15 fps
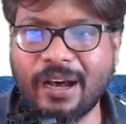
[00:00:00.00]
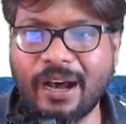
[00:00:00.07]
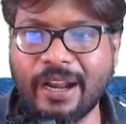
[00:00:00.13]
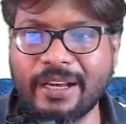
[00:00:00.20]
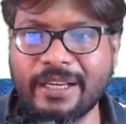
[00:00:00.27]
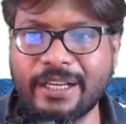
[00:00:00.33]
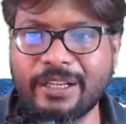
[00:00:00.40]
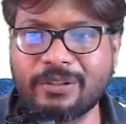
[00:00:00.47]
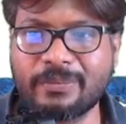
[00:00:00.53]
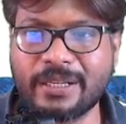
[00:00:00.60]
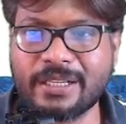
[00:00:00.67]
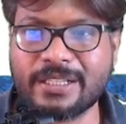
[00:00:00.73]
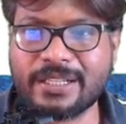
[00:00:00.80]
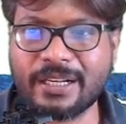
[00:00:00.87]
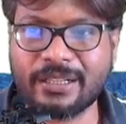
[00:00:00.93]
I need to
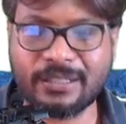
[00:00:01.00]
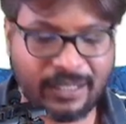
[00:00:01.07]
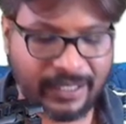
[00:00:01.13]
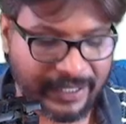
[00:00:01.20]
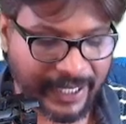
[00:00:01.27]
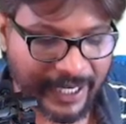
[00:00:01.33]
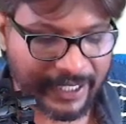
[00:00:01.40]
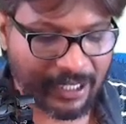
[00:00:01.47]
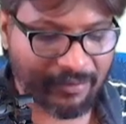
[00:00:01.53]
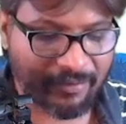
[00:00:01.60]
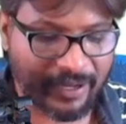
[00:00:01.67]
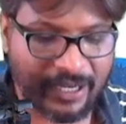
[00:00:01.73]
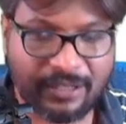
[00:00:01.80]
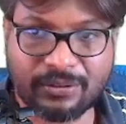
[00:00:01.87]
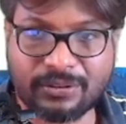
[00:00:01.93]
mention data
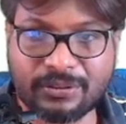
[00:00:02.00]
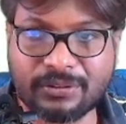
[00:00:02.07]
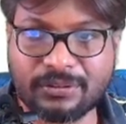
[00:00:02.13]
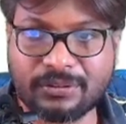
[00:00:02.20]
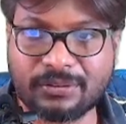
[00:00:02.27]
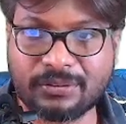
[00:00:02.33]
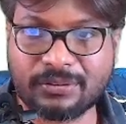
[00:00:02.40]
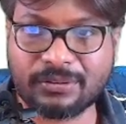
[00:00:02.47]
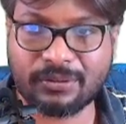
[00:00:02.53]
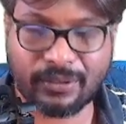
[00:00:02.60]
values.